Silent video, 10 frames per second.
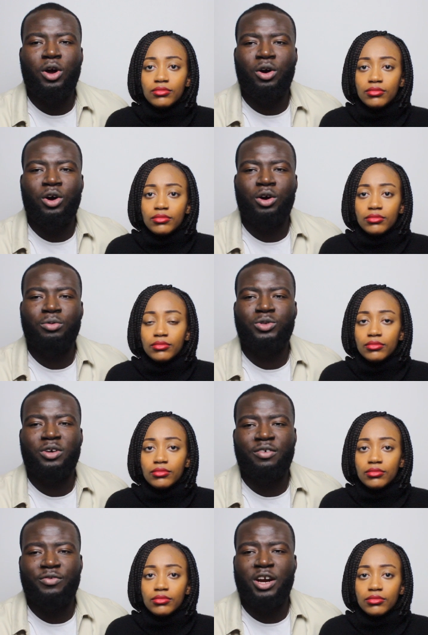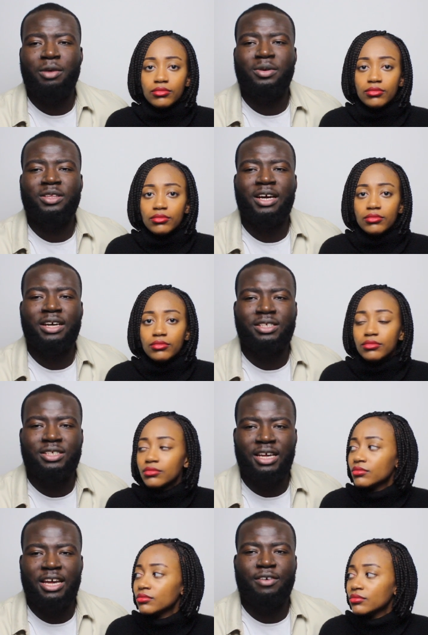Speaker 1: go home to an environment that is
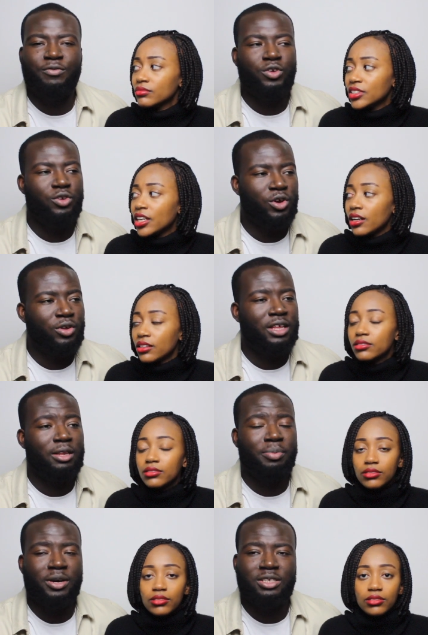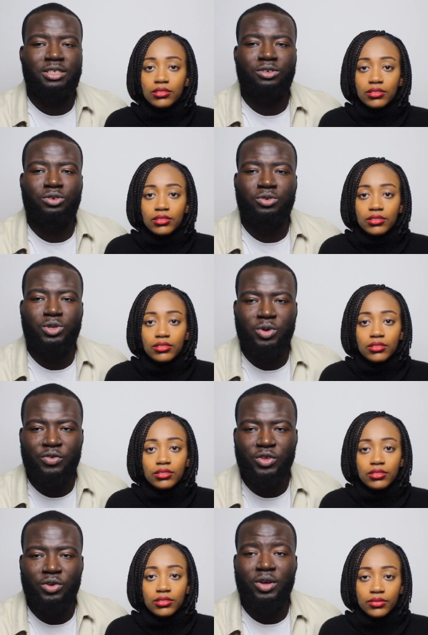safe. You yeah. know that the person who's
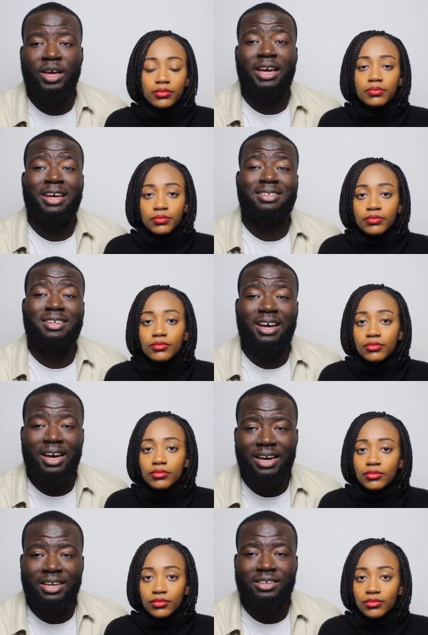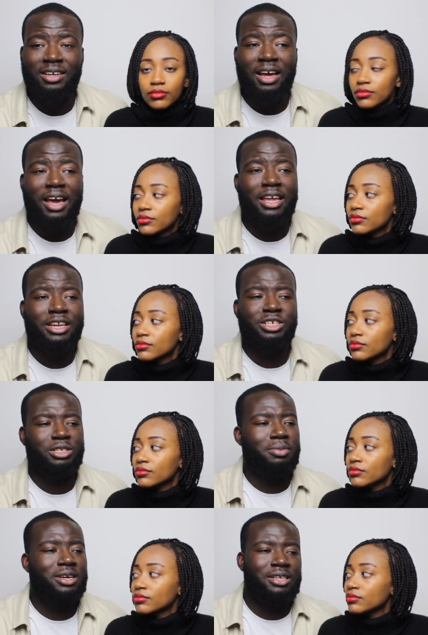with you is kind, mm. and it
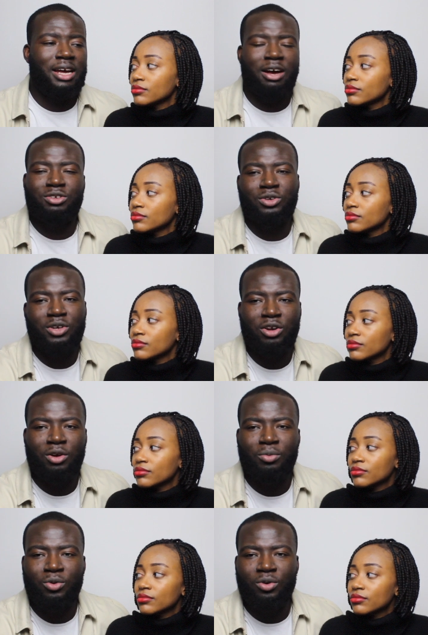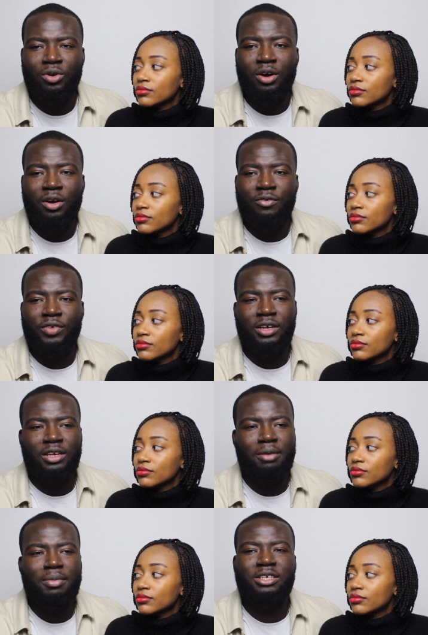just makes the household a lot more
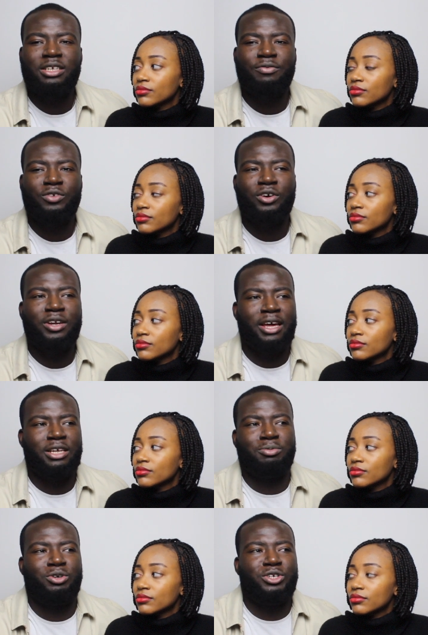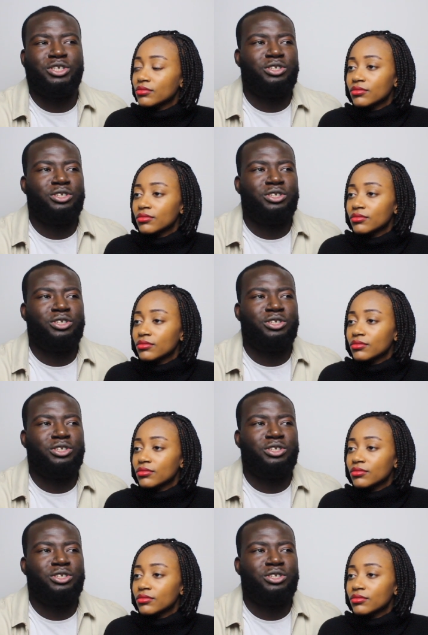fun. Imagine if you're on edge because you